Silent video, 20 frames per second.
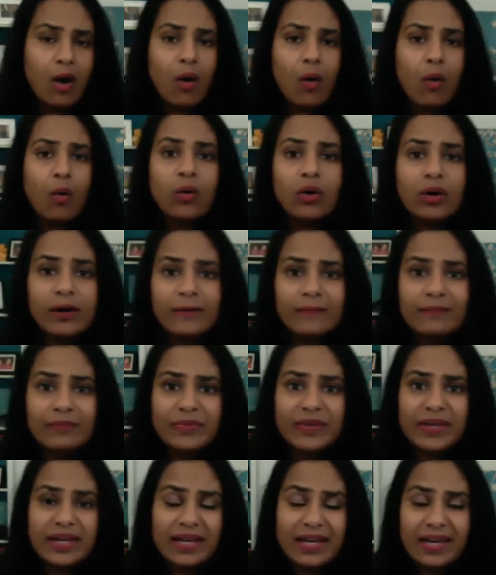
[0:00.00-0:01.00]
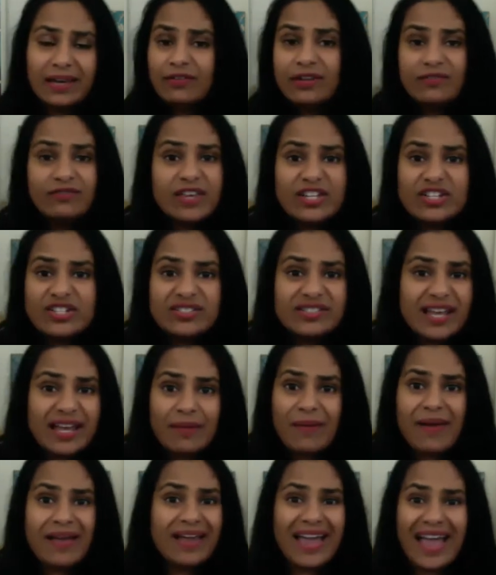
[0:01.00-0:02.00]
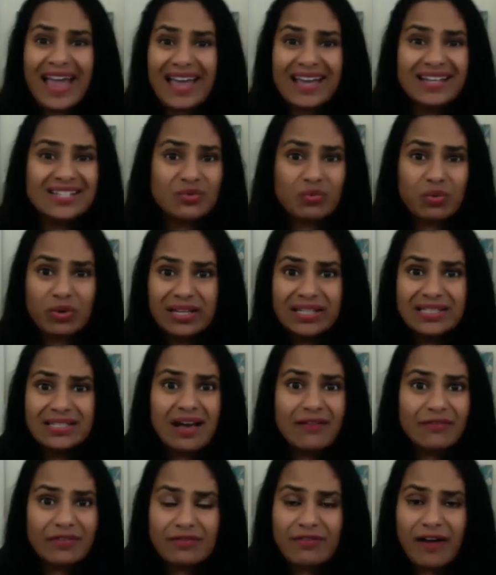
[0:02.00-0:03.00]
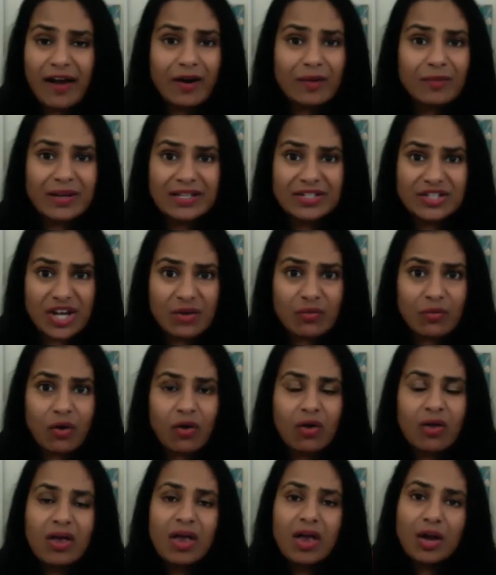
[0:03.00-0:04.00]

Or even if they just say that, hey, it's a really tough environment in general,